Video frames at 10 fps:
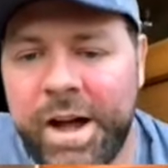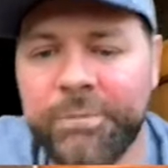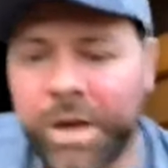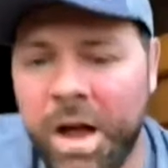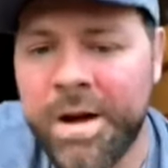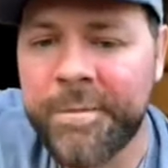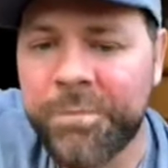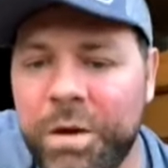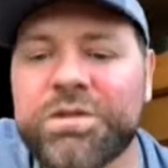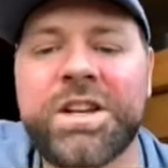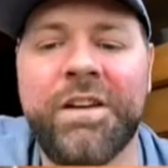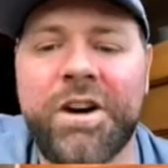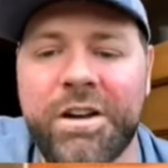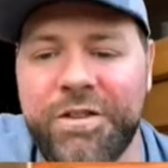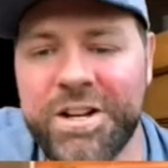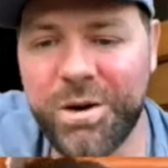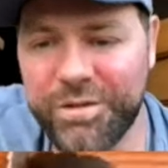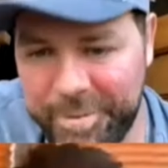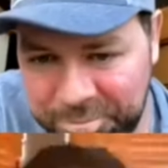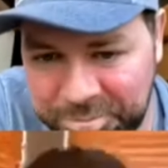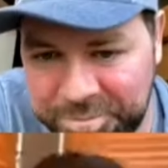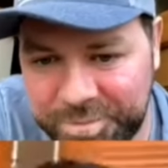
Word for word: Yeah. I was just saying I've got a video of it.